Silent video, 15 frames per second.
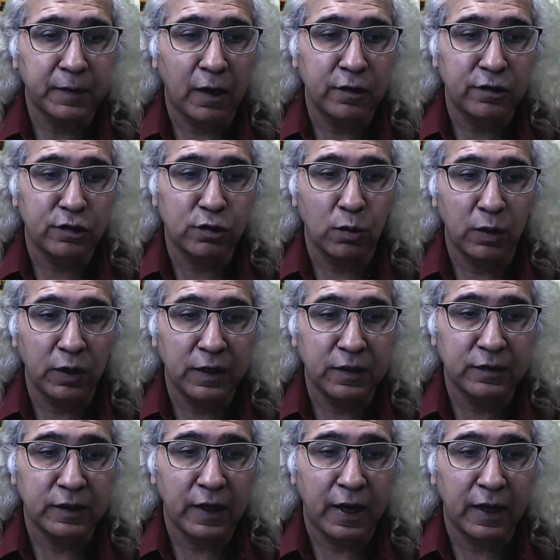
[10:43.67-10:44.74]
on
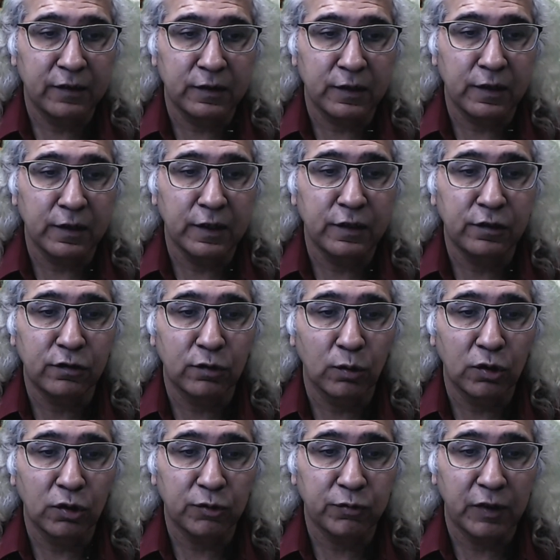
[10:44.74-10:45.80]
stories as a
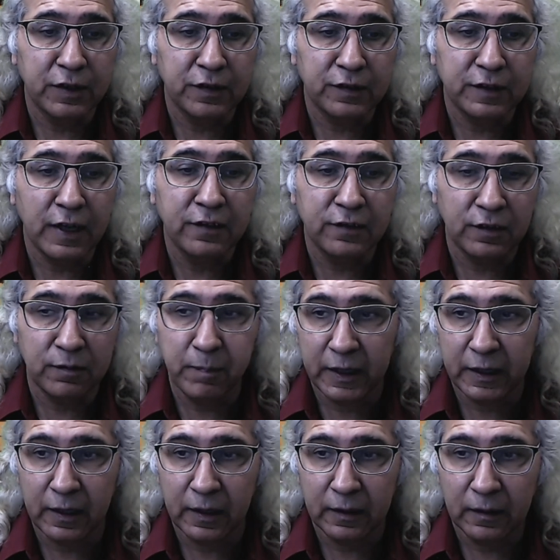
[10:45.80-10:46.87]
resource for sense
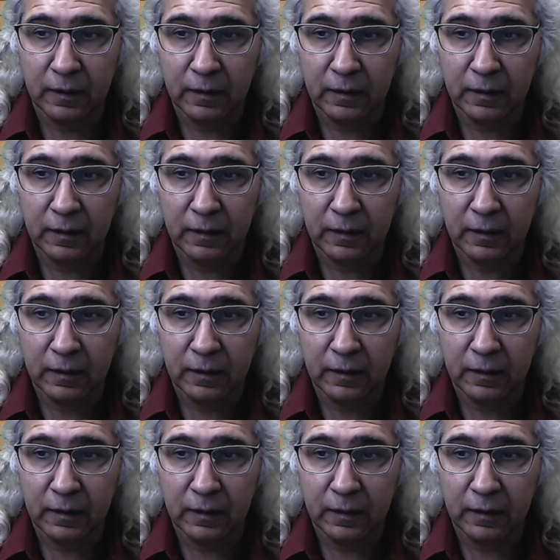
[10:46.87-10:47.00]
making.